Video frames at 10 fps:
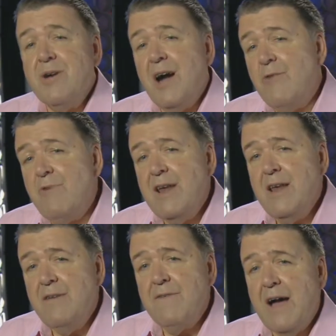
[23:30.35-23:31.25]
can't really
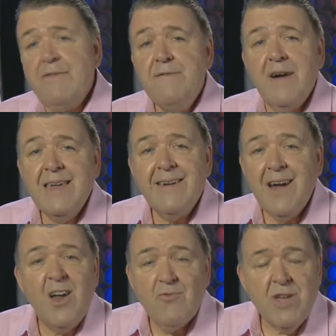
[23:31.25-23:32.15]
live life. In fact, you
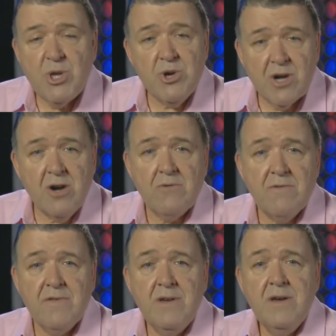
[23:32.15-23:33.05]
can't reach your goals.